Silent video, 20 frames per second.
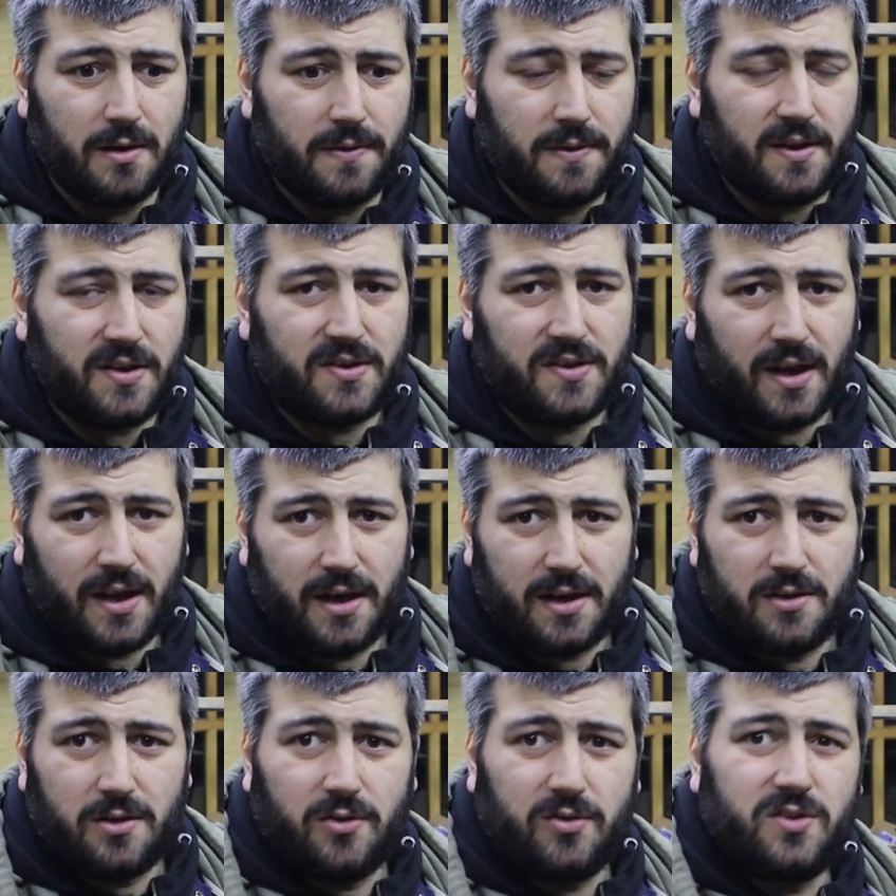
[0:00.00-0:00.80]
this
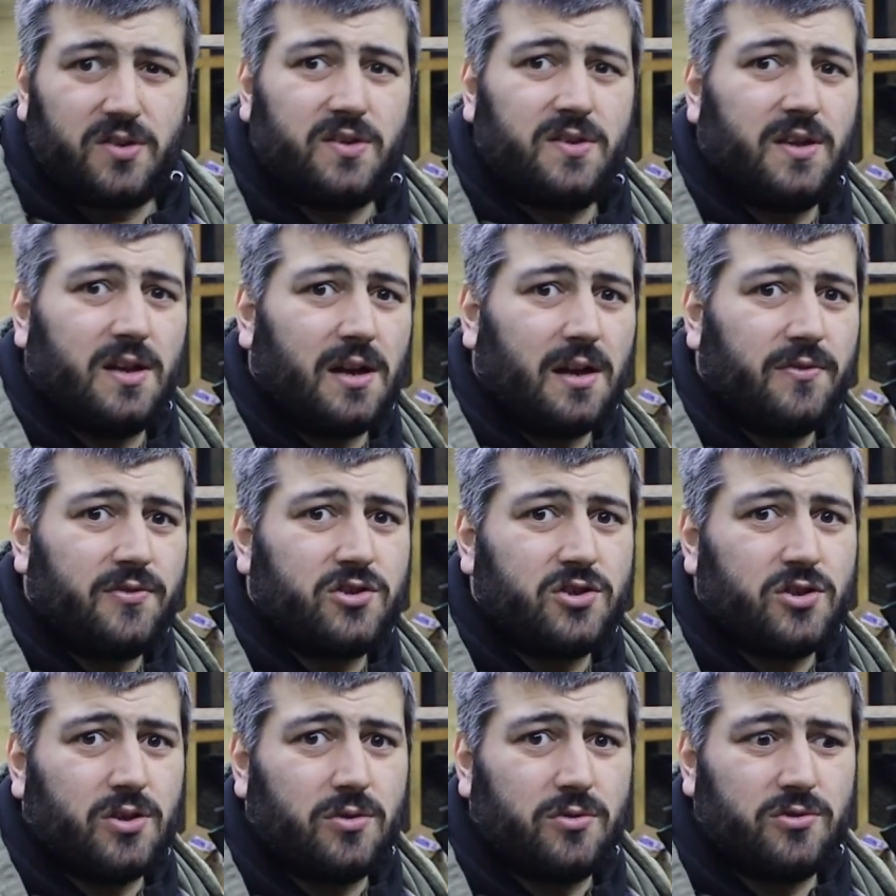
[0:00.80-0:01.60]
diagnosis that I've
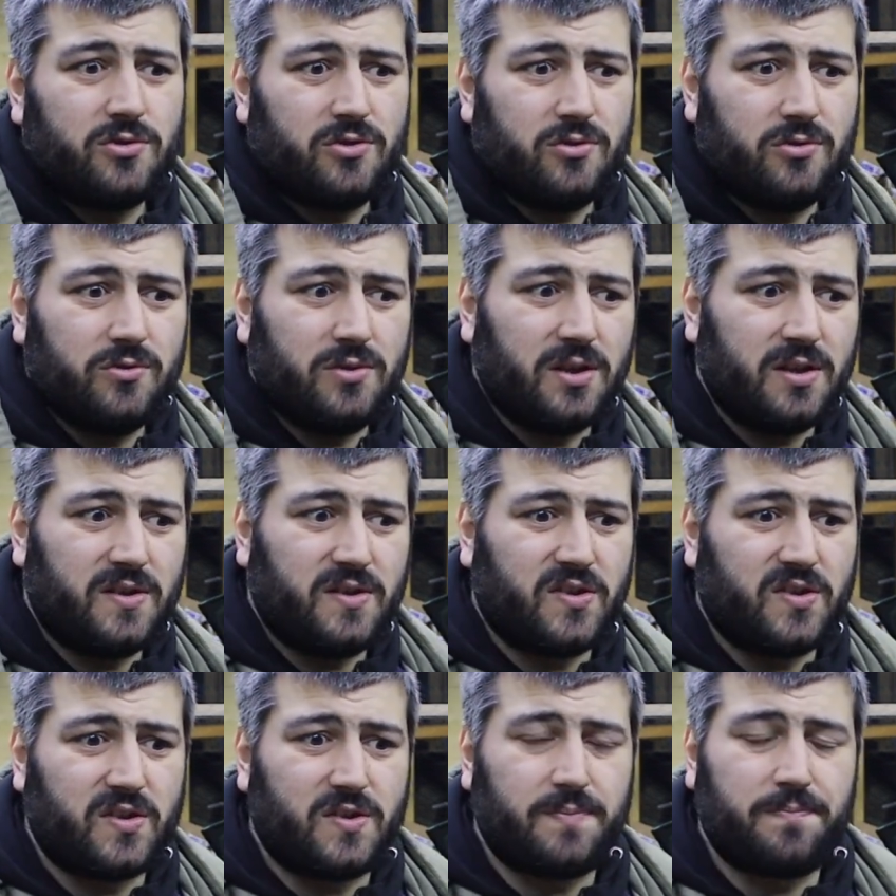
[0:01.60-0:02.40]
showed you,
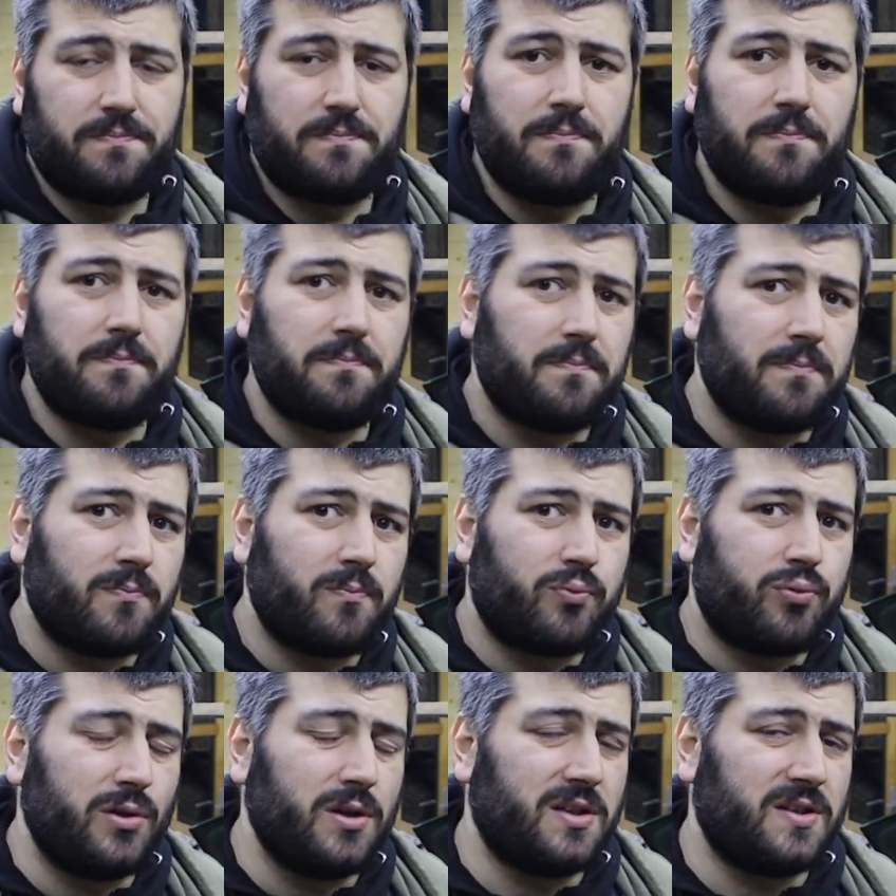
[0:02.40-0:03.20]
it's
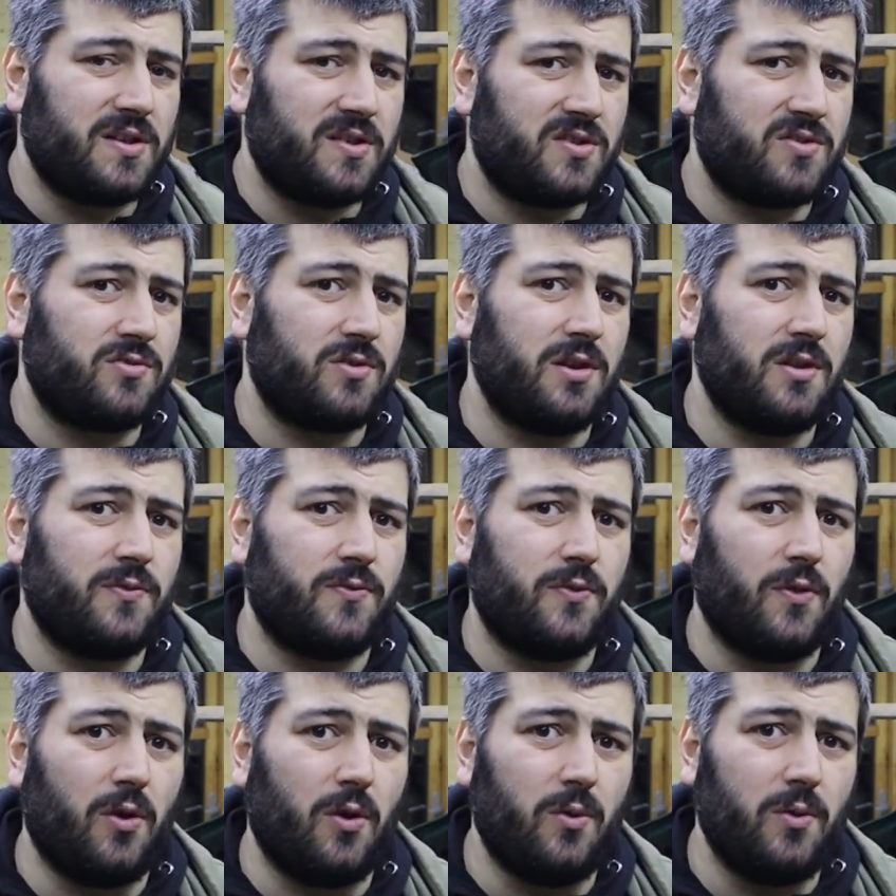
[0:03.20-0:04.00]
pretty
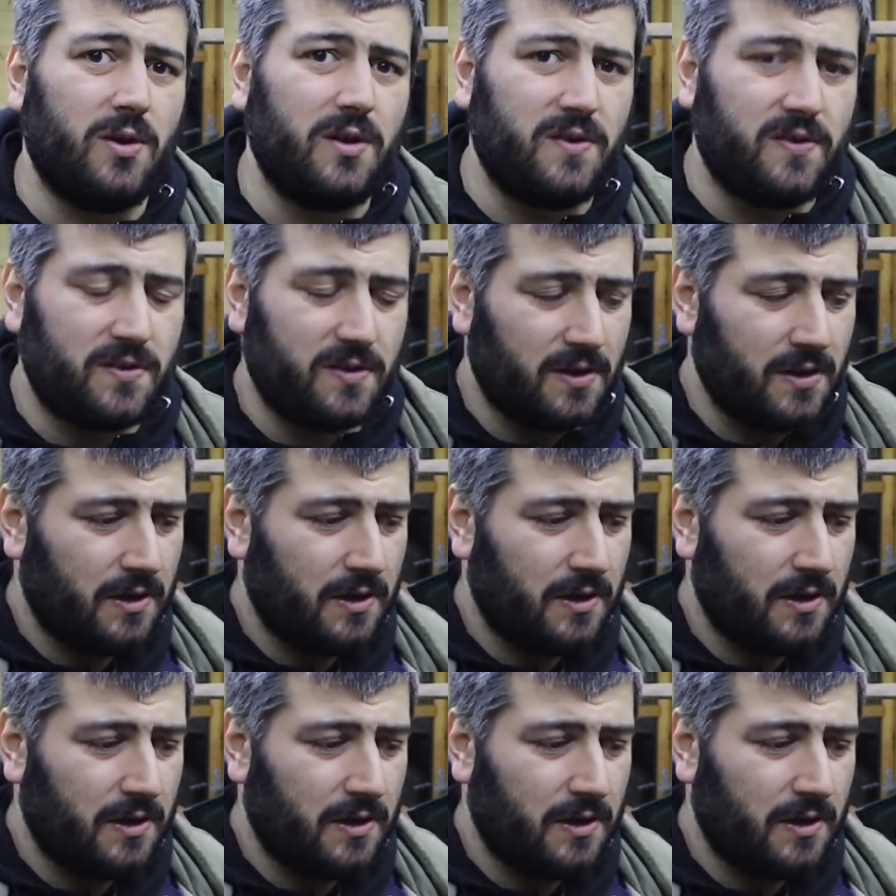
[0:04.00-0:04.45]
straightforward.